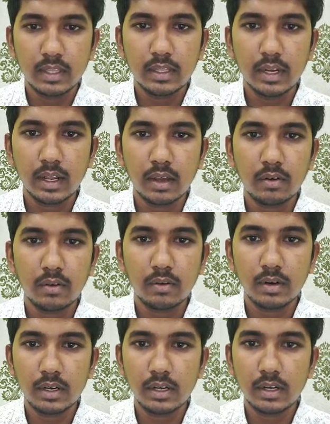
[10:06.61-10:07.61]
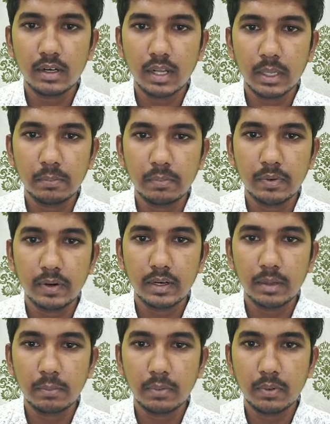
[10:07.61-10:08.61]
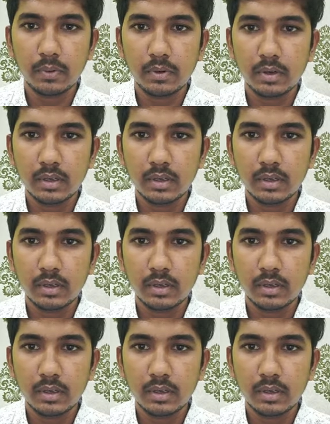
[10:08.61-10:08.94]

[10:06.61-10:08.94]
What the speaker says: Then I have written type 1 report,